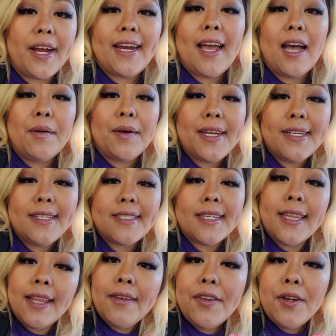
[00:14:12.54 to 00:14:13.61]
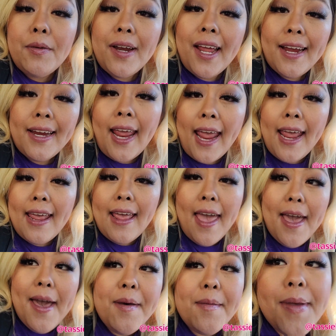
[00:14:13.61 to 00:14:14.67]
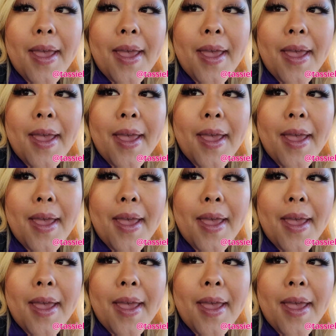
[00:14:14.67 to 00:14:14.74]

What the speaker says: now it is 11:09 a.m.